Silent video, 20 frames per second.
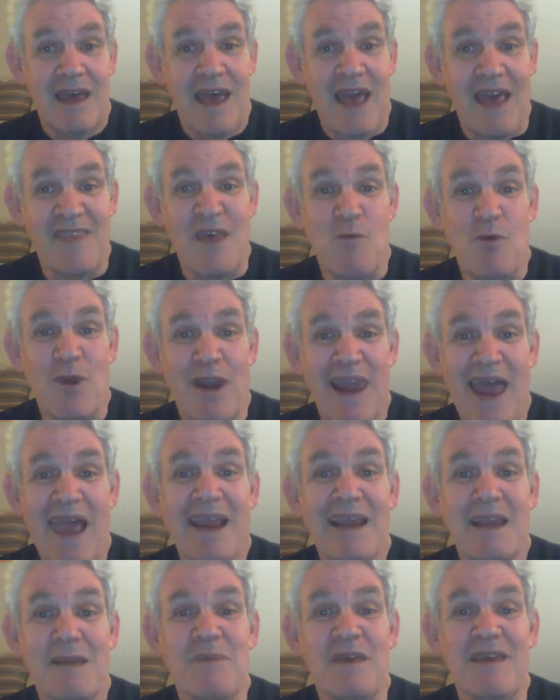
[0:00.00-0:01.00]
And they will
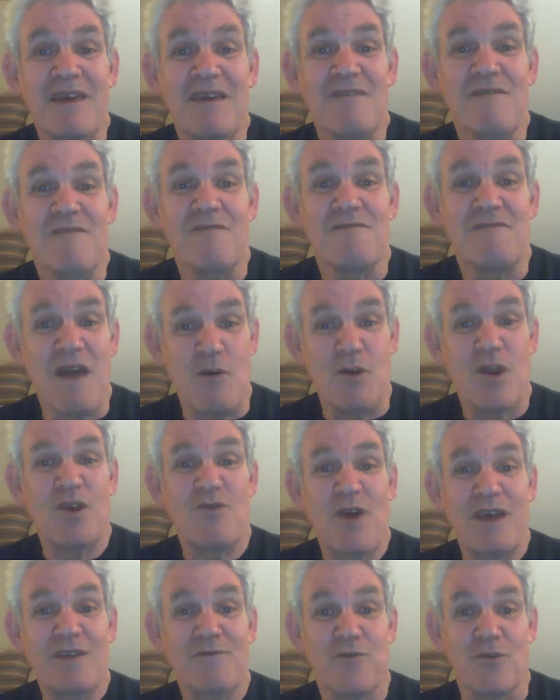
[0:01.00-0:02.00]
likely be very
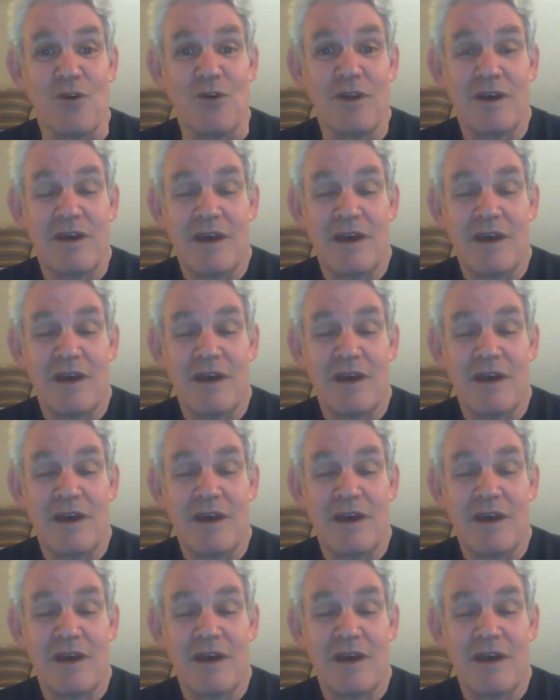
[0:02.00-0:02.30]
grateful,